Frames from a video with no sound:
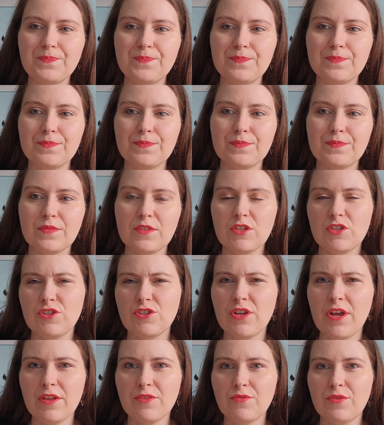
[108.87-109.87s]
um, the
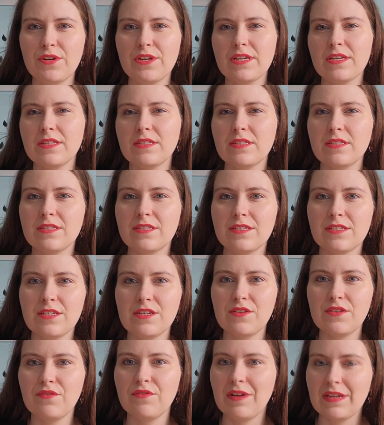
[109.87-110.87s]
genre, it's
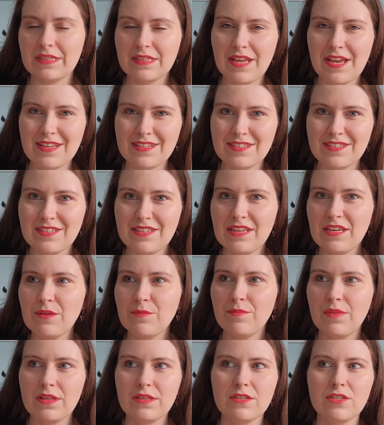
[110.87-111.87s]
uh, fantasy,
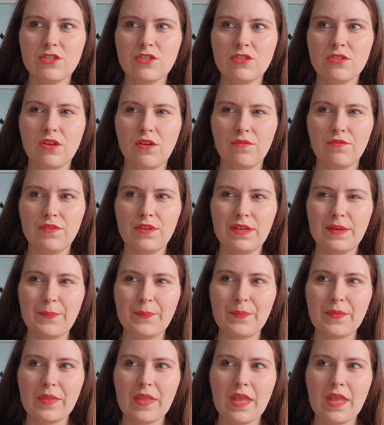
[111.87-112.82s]
but it's something